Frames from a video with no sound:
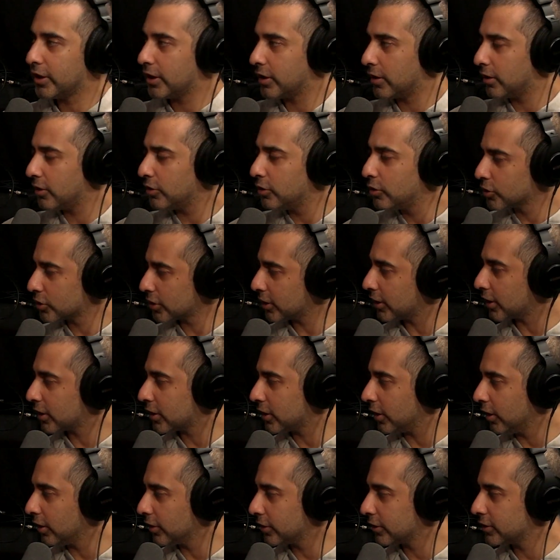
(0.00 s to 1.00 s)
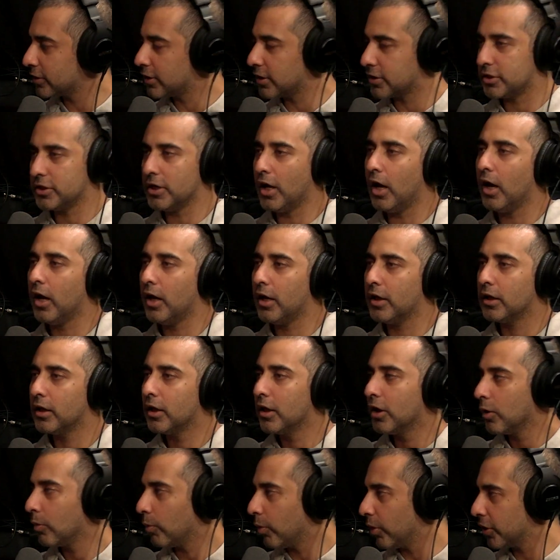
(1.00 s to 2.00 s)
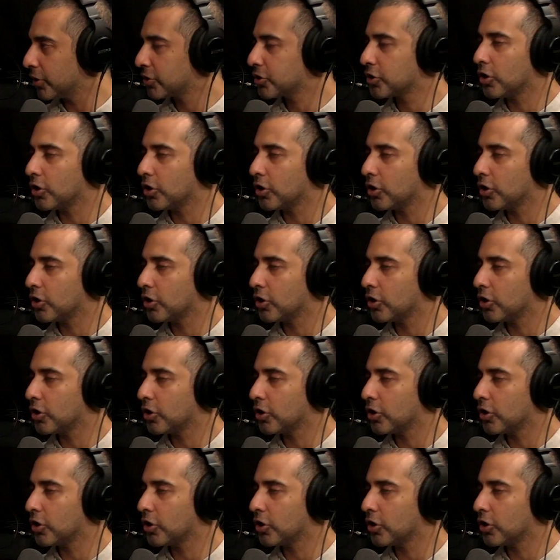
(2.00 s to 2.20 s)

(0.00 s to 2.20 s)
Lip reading: A cult does not want to